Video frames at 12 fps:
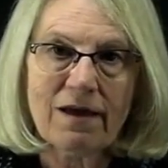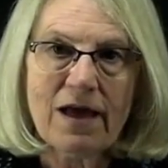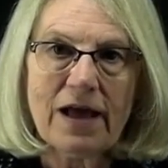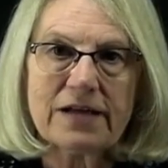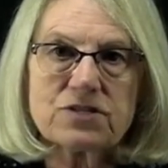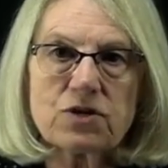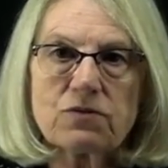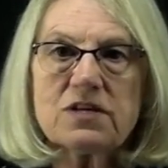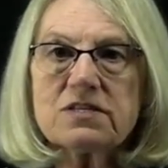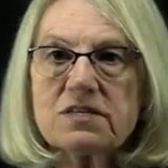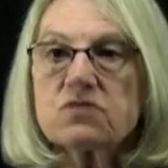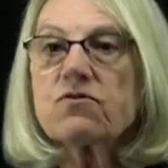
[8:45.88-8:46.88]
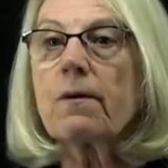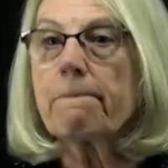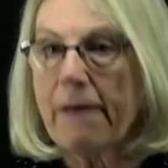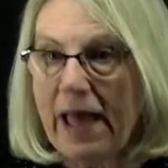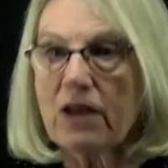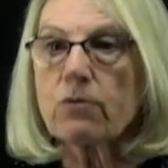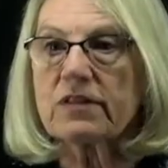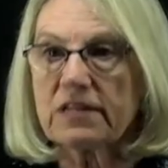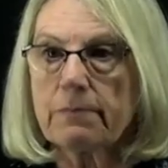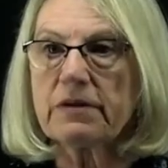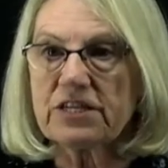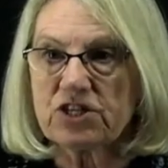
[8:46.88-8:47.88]
And so this is for a bandwidth
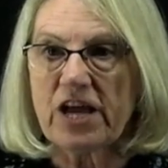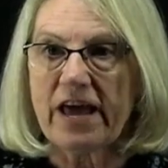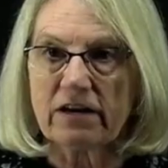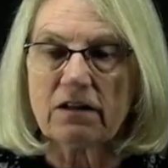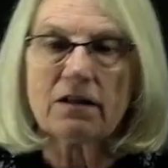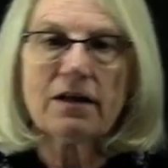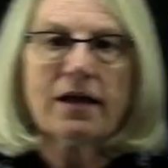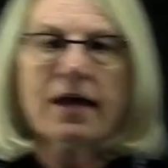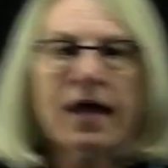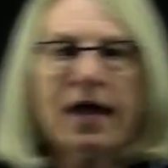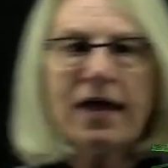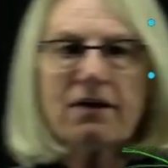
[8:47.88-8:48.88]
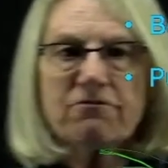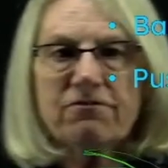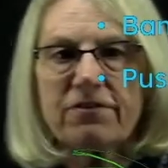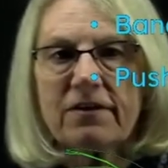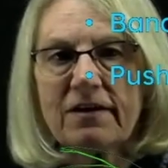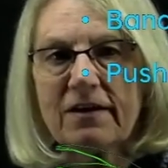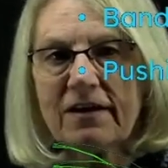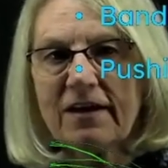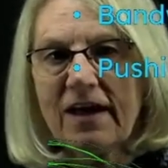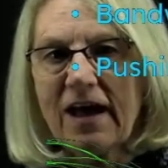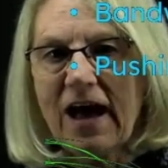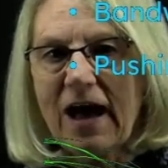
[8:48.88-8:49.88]
limited channel. If
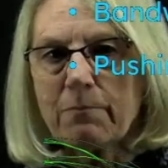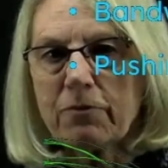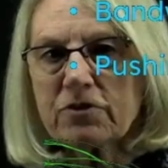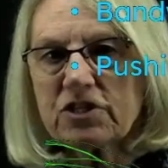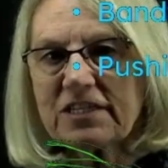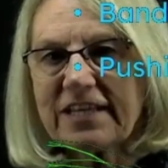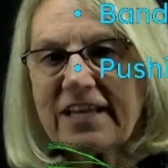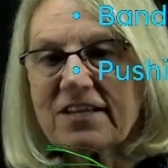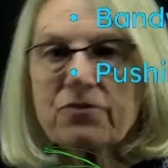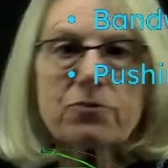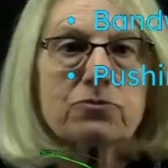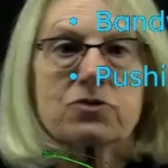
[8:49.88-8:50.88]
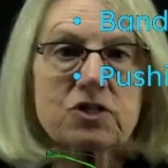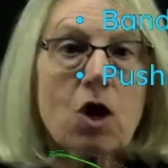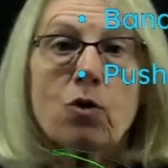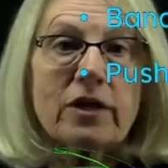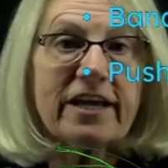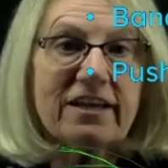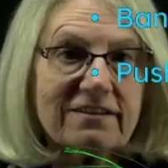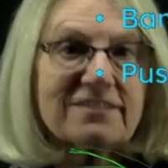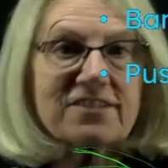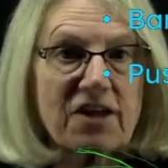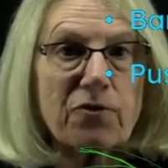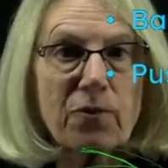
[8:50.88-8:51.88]
I'm pushing data through slowly,
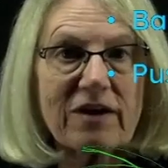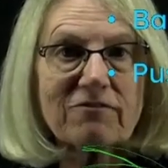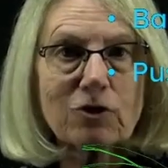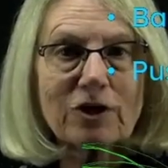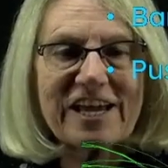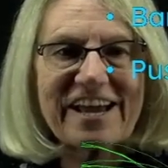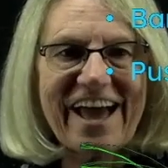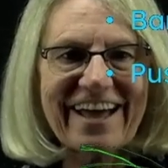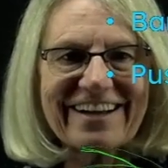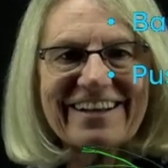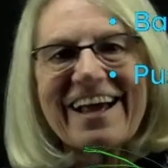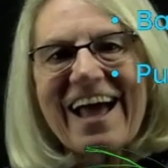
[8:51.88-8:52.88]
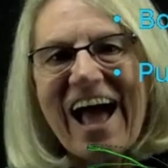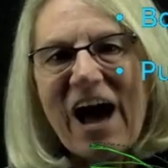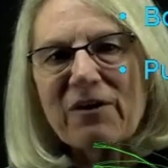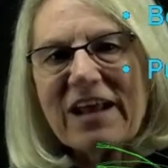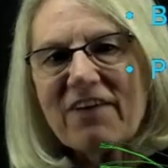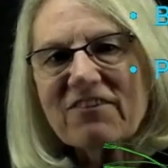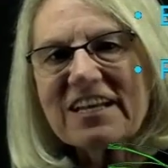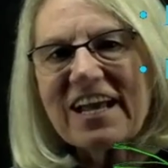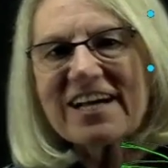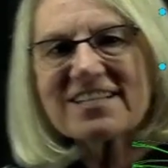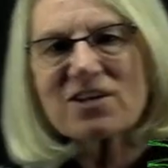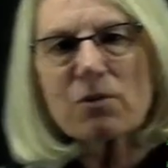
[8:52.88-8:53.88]
that's another way of looking at it, I would have a
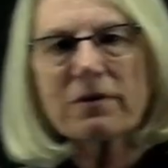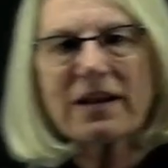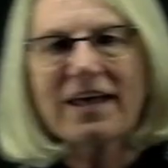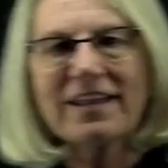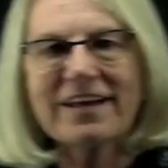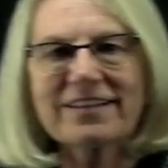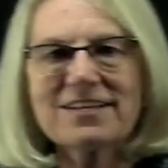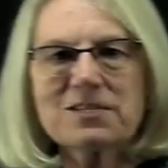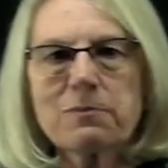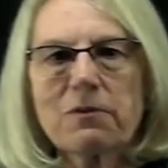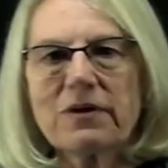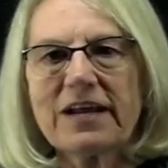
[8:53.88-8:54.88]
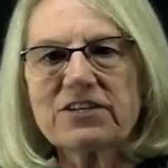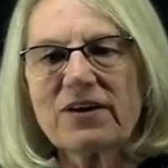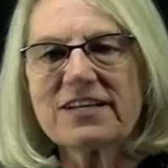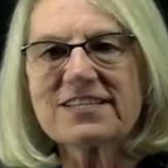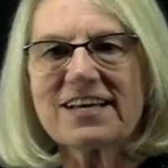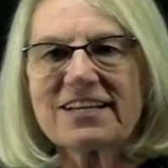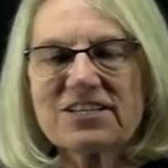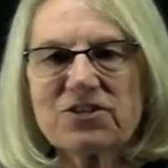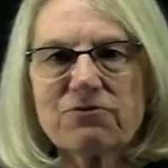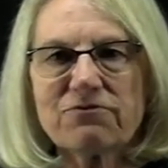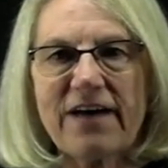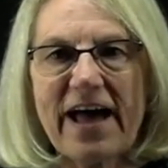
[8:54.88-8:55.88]
nice open eye like this, but when I try and send it
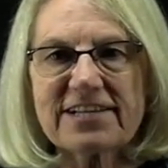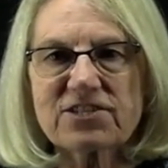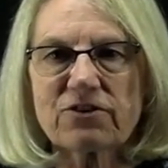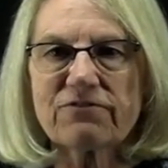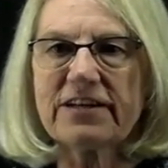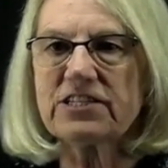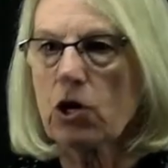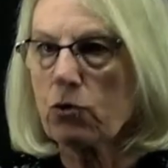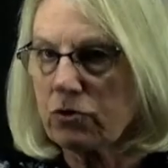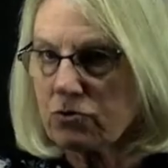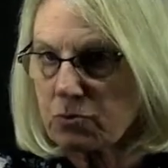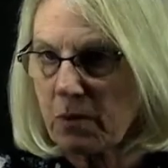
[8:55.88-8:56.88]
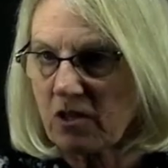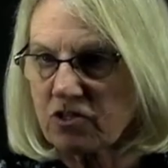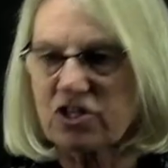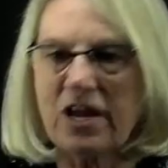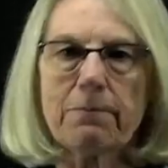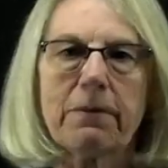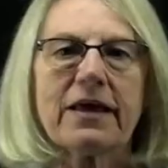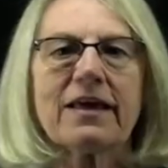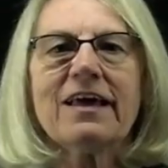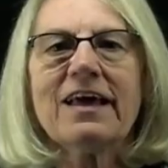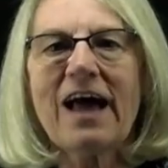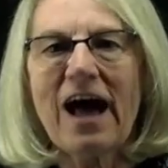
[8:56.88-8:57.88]
too fast, or if I don't use pulse shaping,
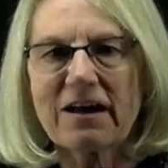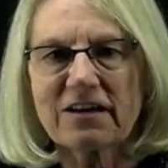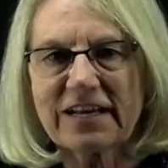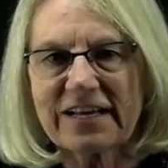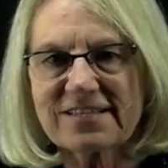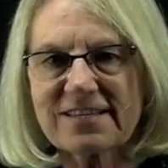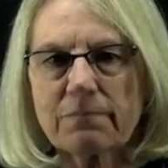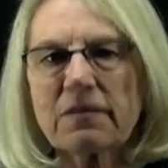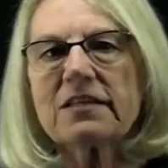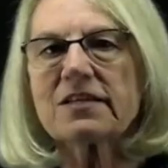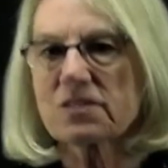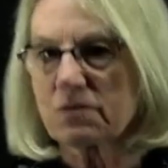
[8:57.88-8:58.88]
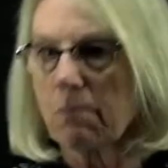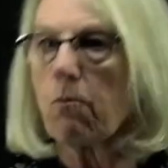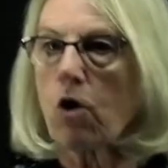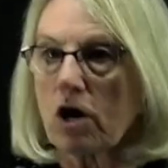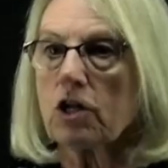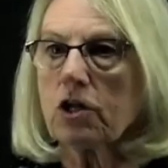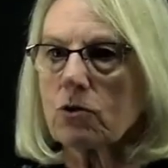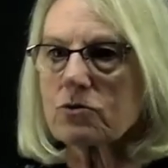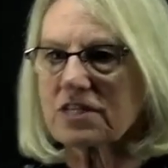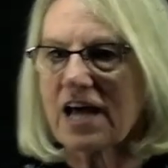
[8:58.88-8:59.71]
I'm going to get something that's a more closed